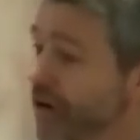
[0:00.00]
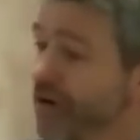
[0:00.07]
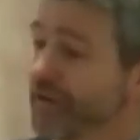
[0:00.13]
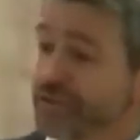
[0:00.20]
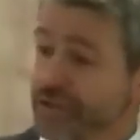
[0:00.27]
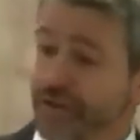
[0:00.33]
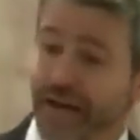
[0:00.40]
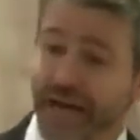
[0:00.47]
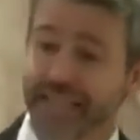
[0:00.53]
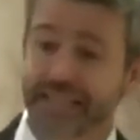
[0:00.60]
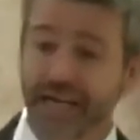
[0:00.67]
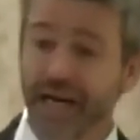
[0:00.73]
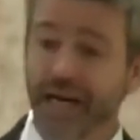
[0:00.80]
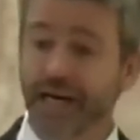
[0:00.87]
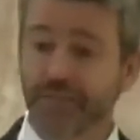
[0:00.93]
also at
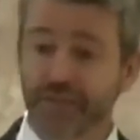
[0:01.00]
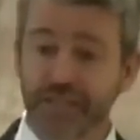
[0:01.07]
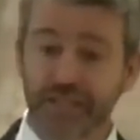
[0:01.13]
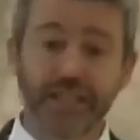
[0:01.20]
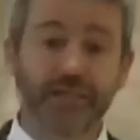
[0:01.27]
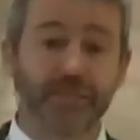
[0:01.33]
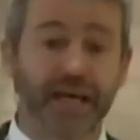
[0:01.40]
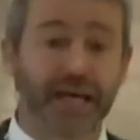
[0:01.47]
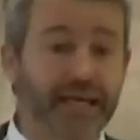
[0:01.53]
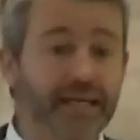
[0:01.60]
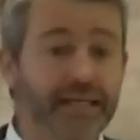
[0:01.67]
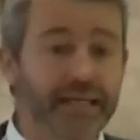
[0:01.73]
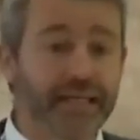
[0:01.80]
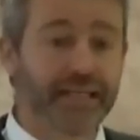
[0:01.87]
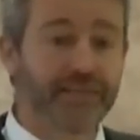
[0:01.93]
times seem
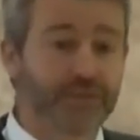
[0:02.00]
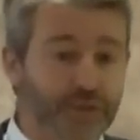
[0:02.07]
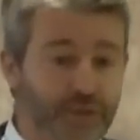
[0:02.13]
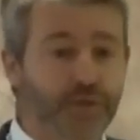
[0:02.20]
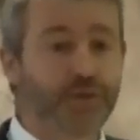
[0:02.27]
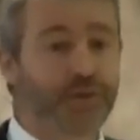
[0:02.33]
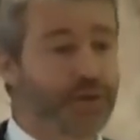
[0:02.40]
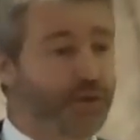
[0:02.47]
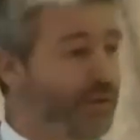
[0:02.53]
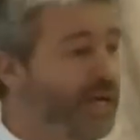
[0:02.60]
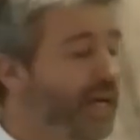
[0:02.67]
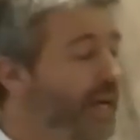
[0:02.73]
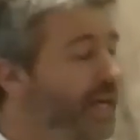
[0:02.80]
alien to you.